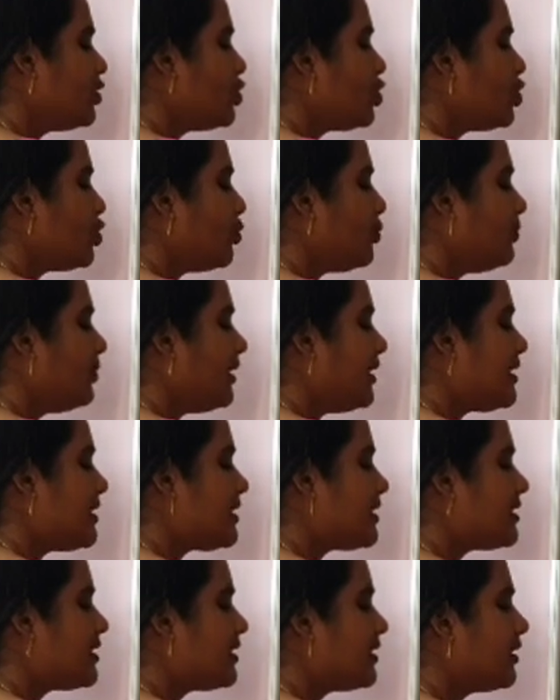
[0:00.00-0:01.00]
2
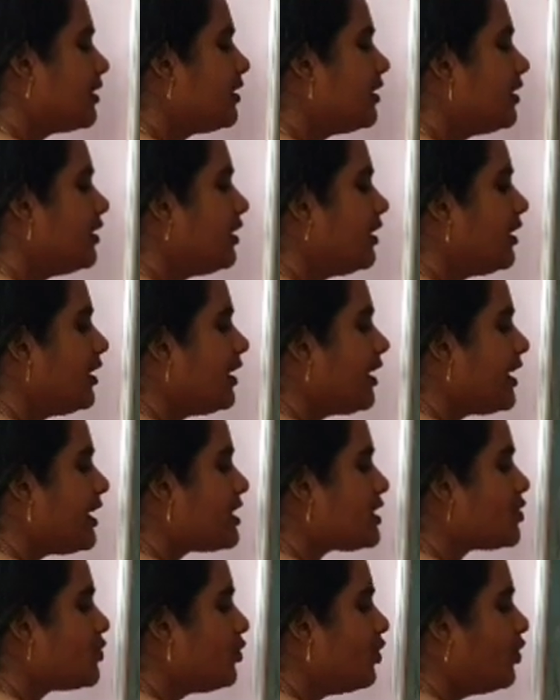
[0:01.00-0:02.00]
plus,
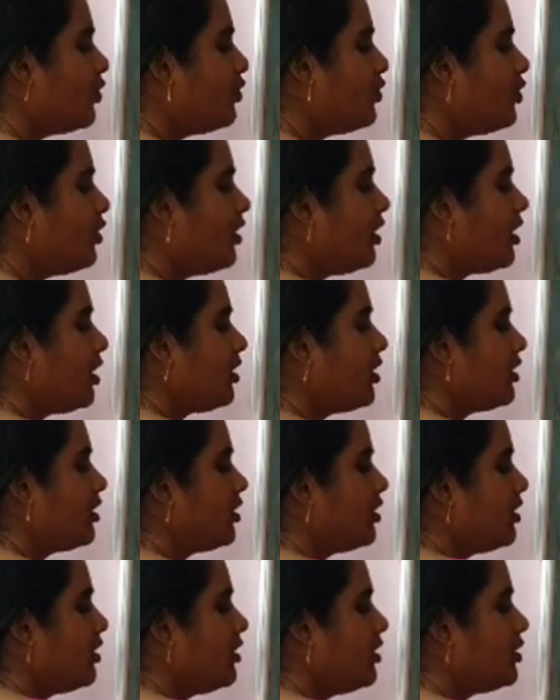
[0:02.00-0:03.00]
SO4
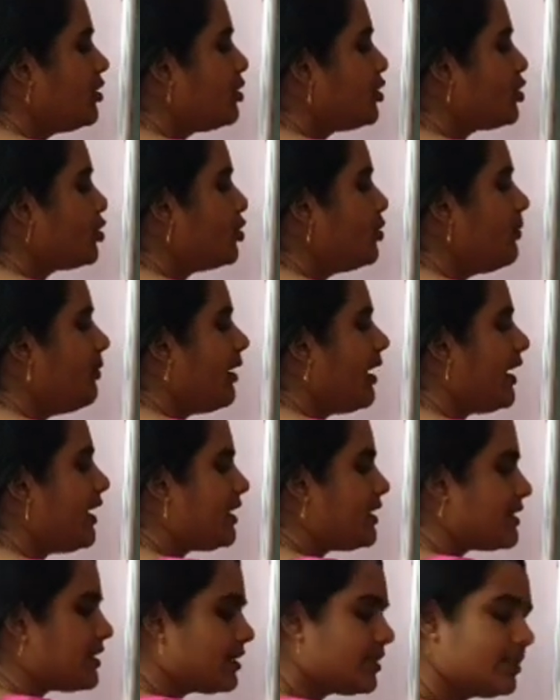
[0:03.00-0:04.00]
2
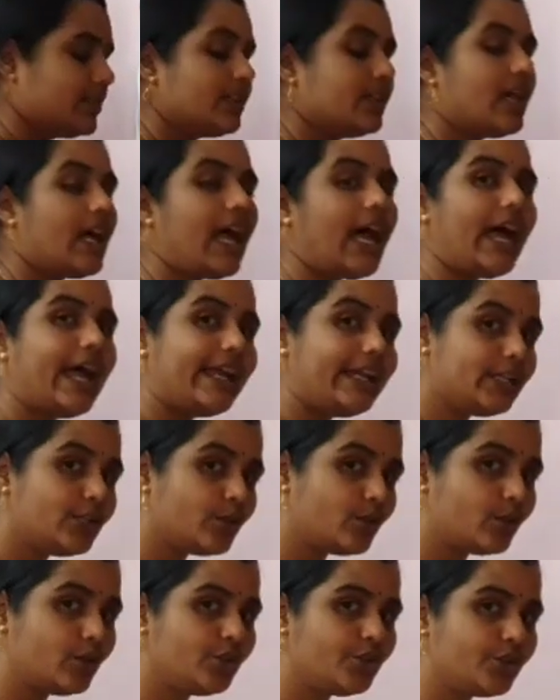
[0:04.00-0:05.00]
minus. I
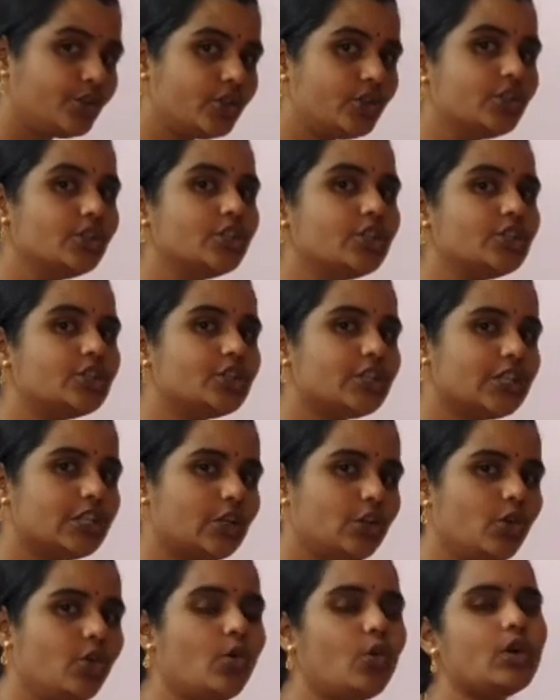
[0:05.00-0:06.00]
told you to
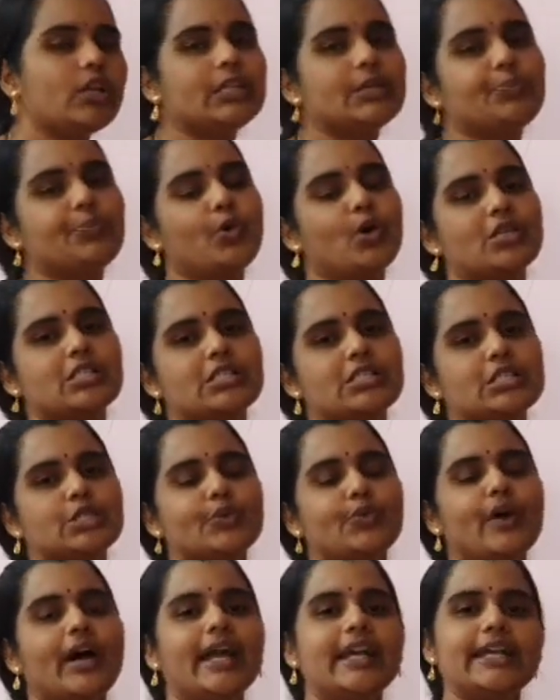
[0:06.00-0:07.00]
ignore the
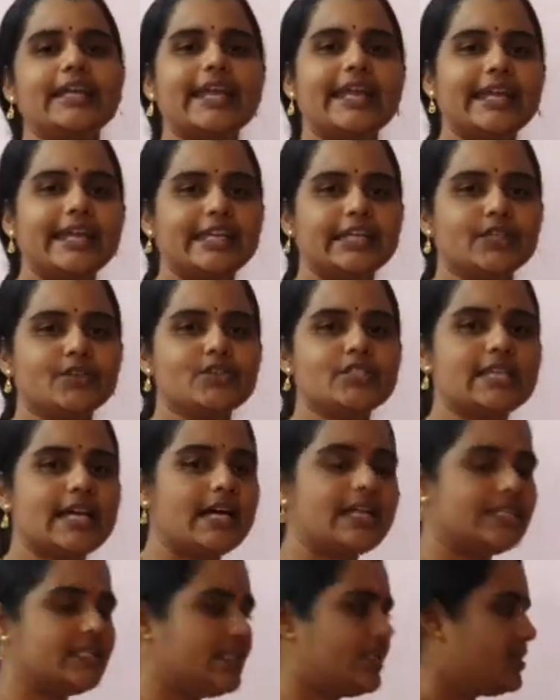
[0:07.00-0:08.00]
positive and negative
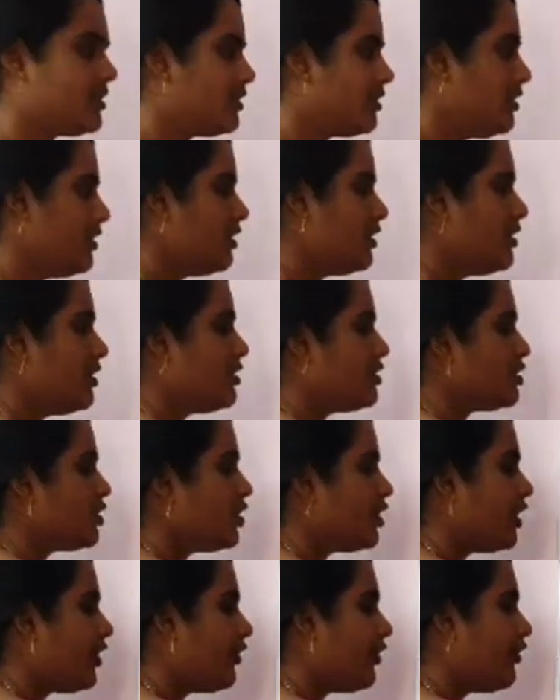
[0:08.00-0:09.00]
charges.
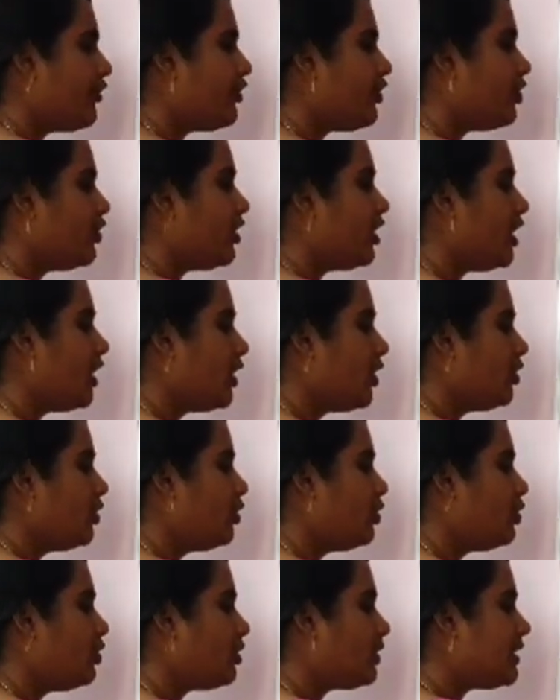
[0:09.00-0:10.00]
So now if you
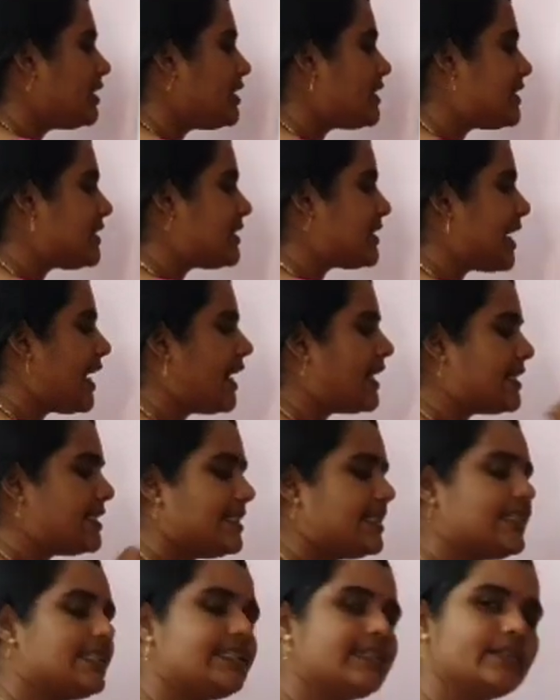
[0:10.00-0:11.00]
ignore these
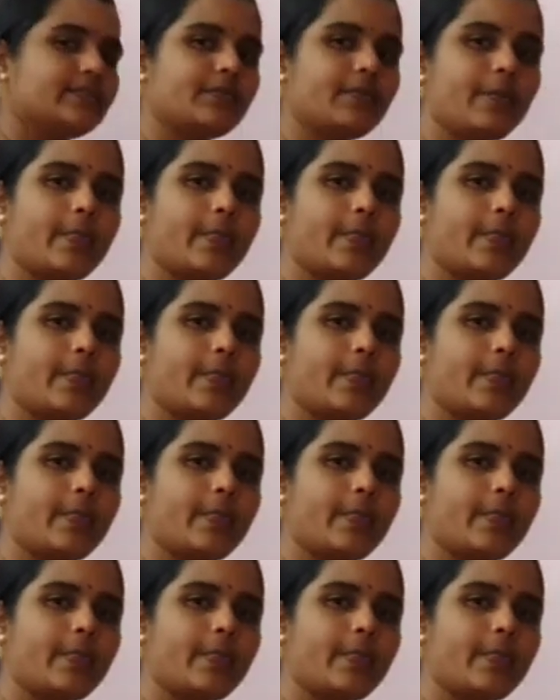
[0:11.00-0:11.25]
charges,